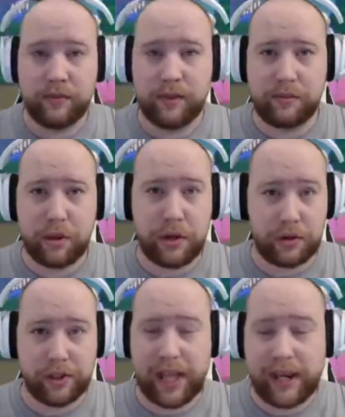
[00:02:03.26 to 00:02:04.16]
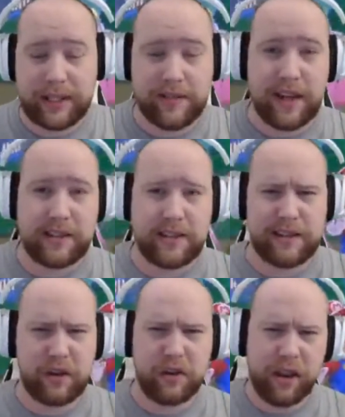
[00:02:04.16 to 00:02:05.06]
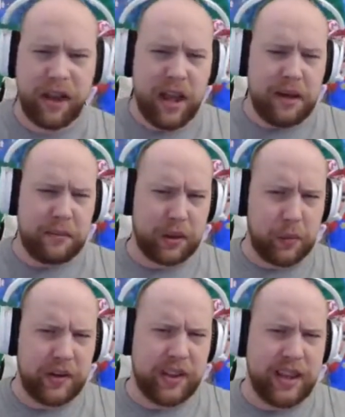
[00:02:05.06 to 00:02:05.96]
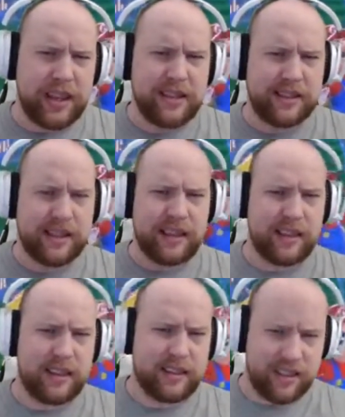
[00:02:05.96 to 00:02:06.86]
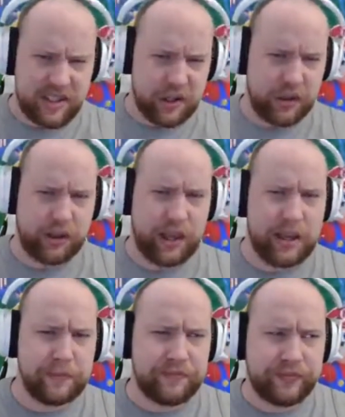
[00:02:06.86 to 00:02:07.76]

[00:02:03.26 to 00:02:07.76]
pre-order that as fast as I could. But the weird thing is, is that the digital game,